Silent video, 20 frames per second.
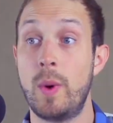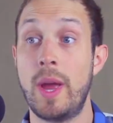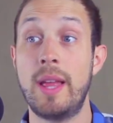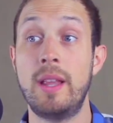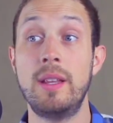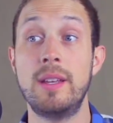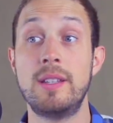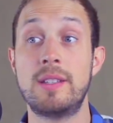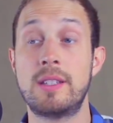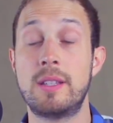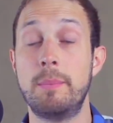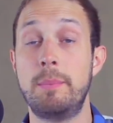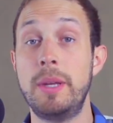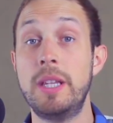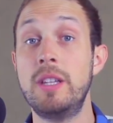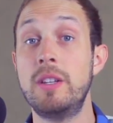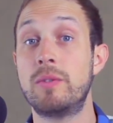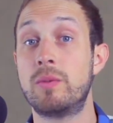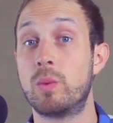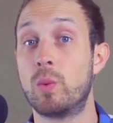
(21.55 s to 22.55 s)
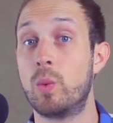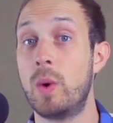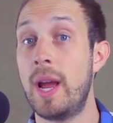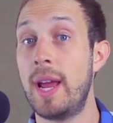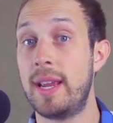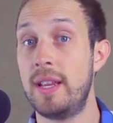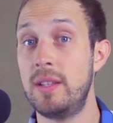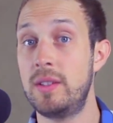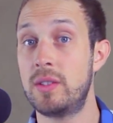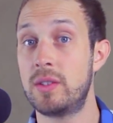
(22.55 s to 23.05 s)
Well, it's the Bill of
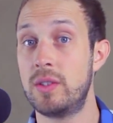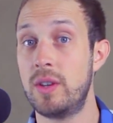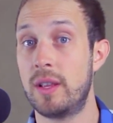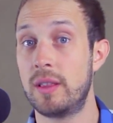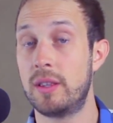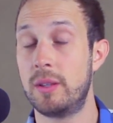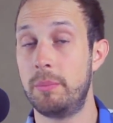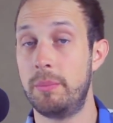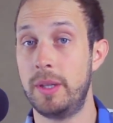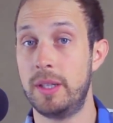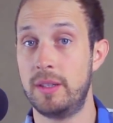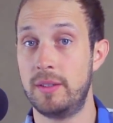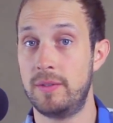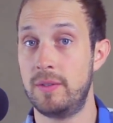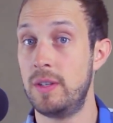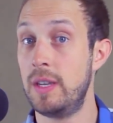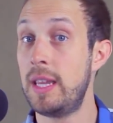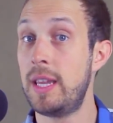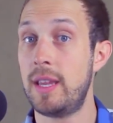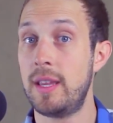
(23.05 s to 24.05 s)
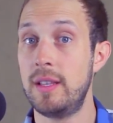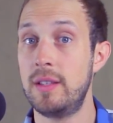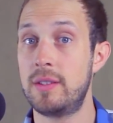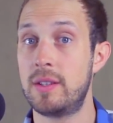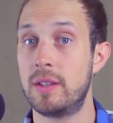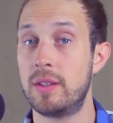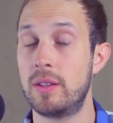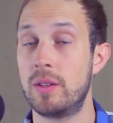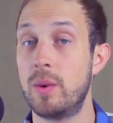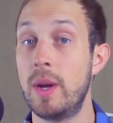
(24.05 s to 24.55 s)
Rights, not the Bill of
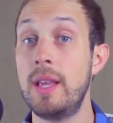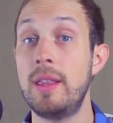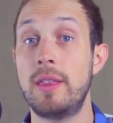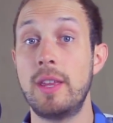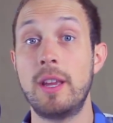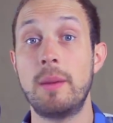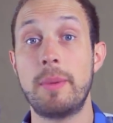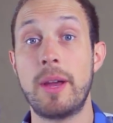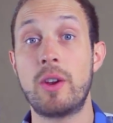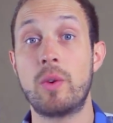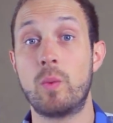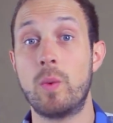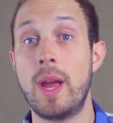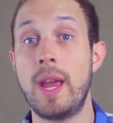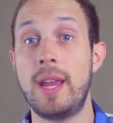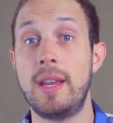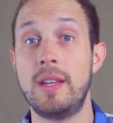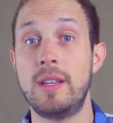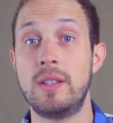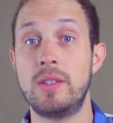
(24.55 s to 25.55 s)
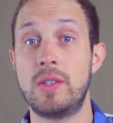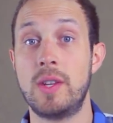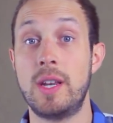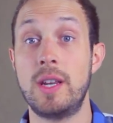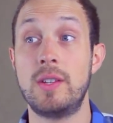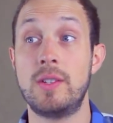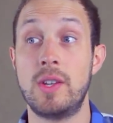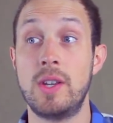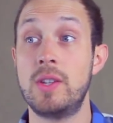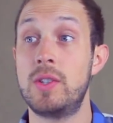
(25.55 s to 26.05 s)
Needs, and the great thing about a right is it
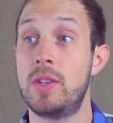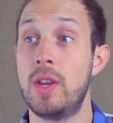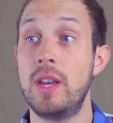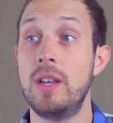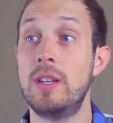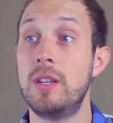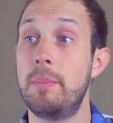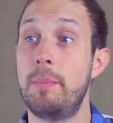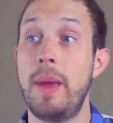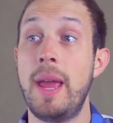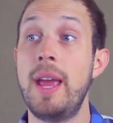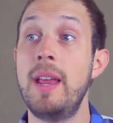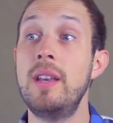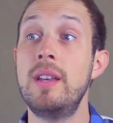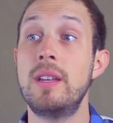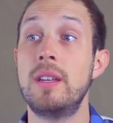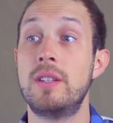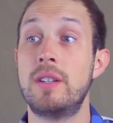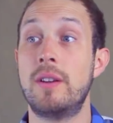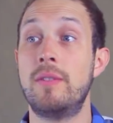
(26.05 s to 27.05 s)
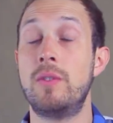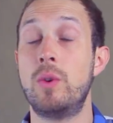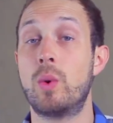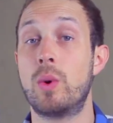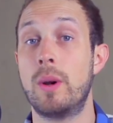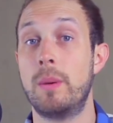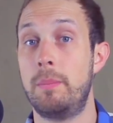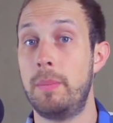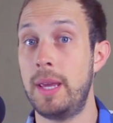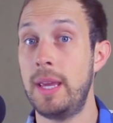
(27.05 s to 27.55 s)
exists independent of
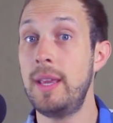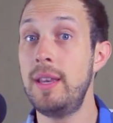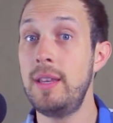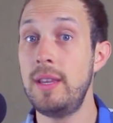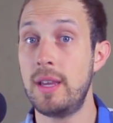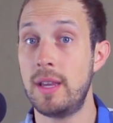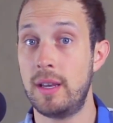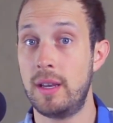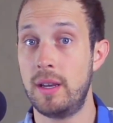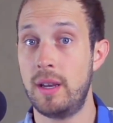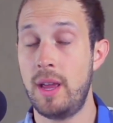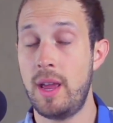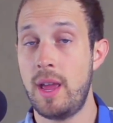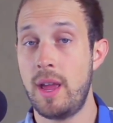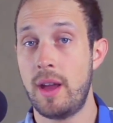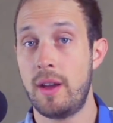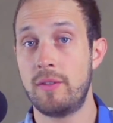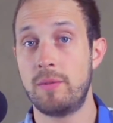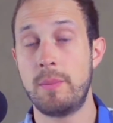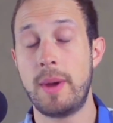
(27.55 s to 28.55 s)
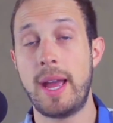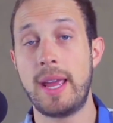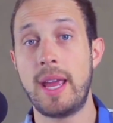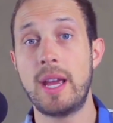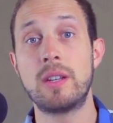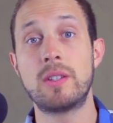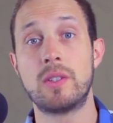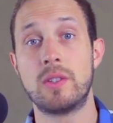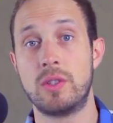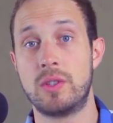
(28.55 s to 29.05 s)
your opinion of my
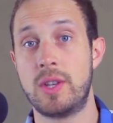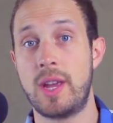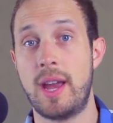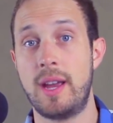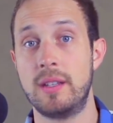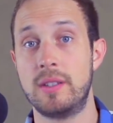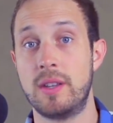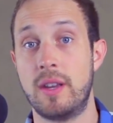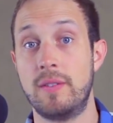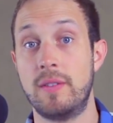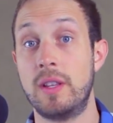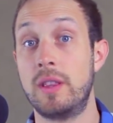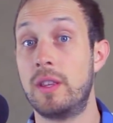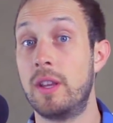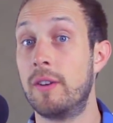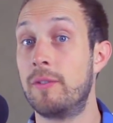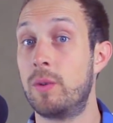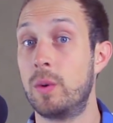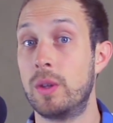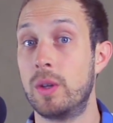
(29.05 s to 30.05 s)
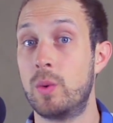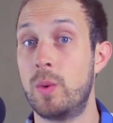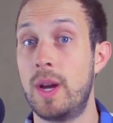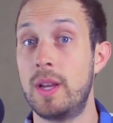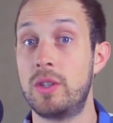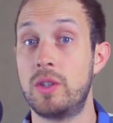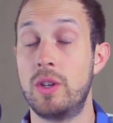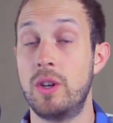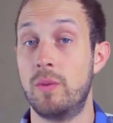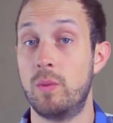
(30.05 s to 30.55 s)
exercise of it, therefore the
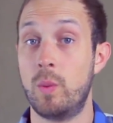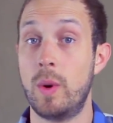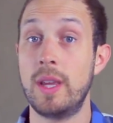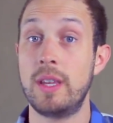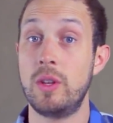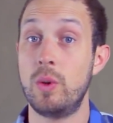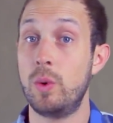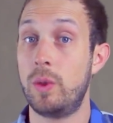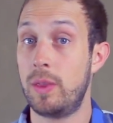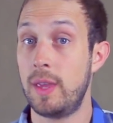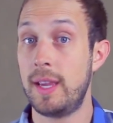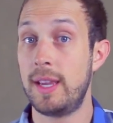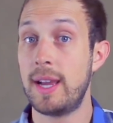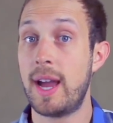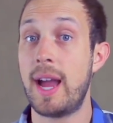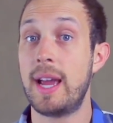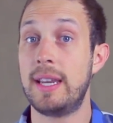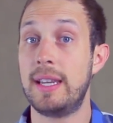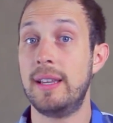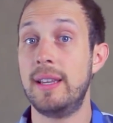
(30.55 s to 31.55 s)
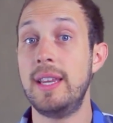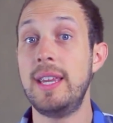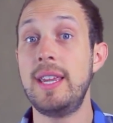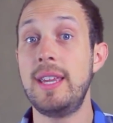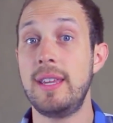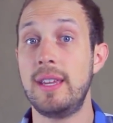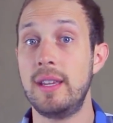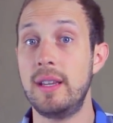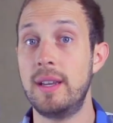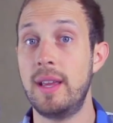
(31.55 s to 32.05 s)
question of what you think I
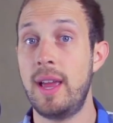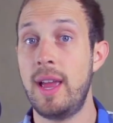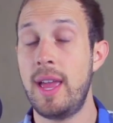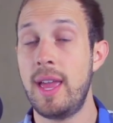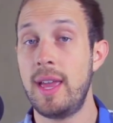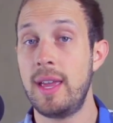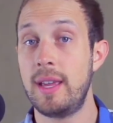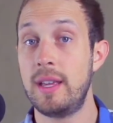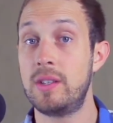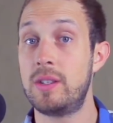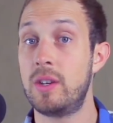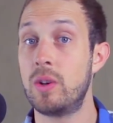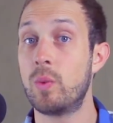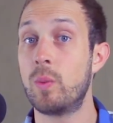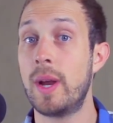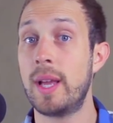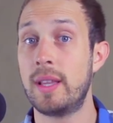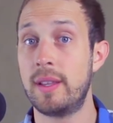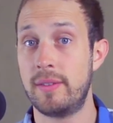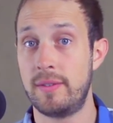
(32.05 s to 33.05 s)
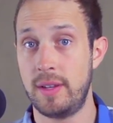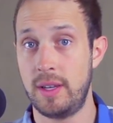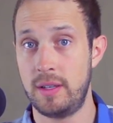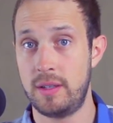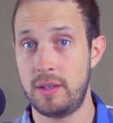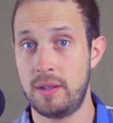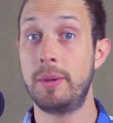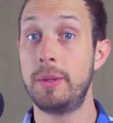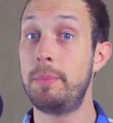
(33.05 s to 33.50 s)
need is irrelevant.